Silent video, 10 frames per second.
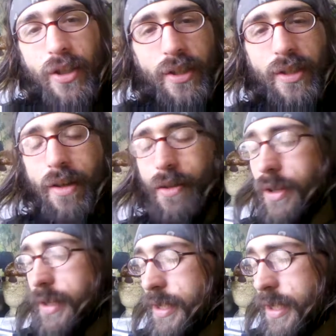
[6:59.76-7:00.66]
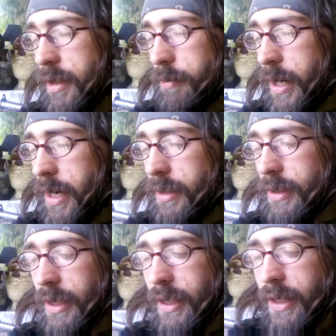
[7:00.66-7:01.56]
just another thing to celebrate.
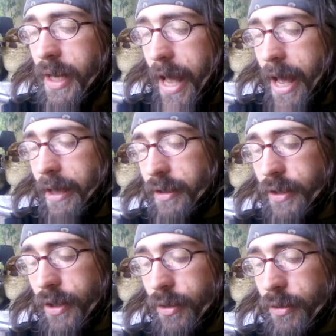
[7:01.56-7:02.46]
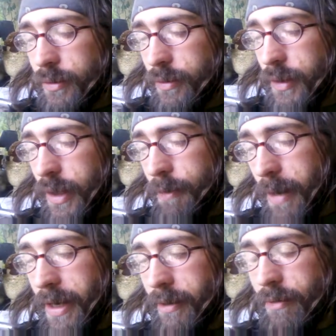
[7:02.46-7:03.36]
And, you know, I
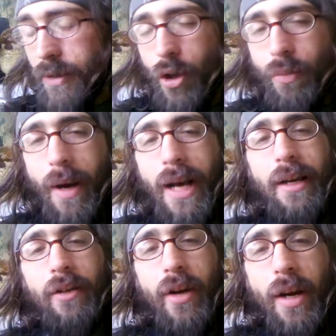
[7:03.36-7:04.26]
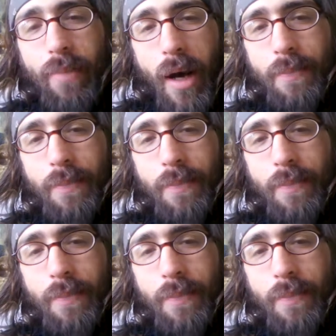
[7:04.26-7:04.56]
might go buy a great